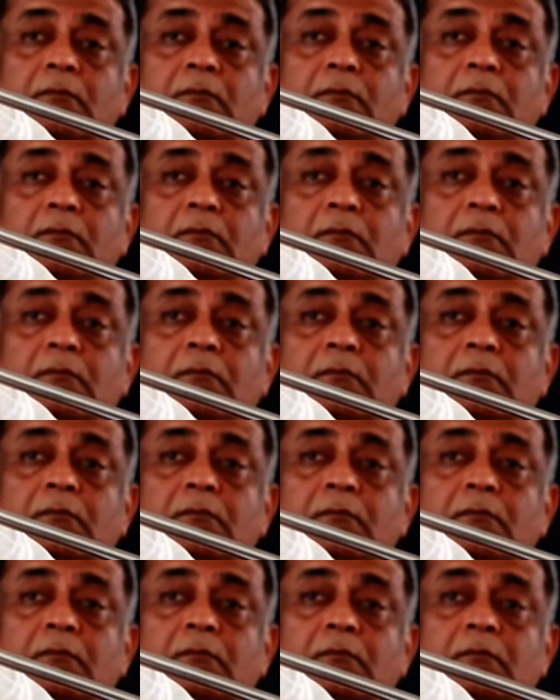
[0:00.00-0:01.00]

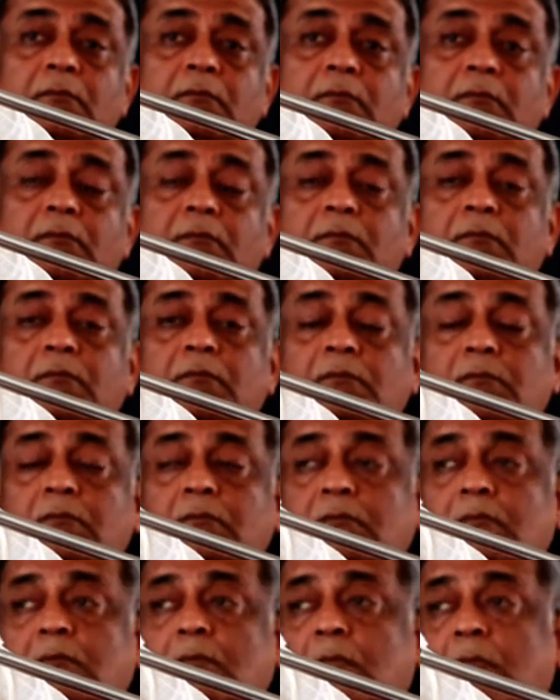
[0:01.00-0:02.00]

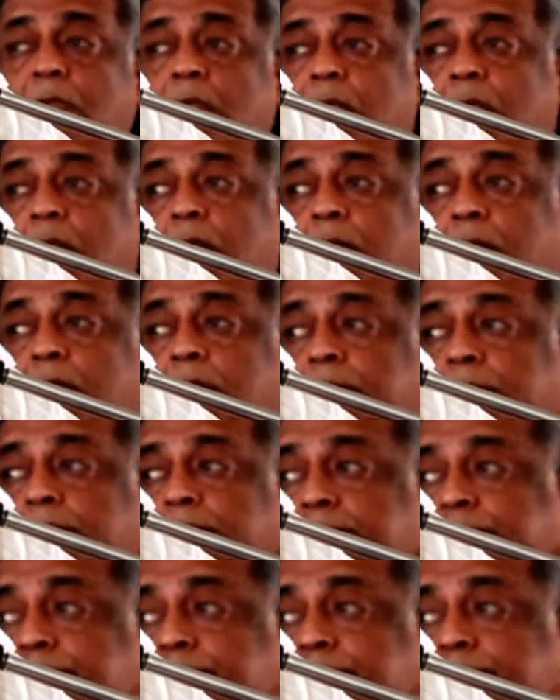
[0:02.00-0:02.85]
No words are spoken by the person on screen.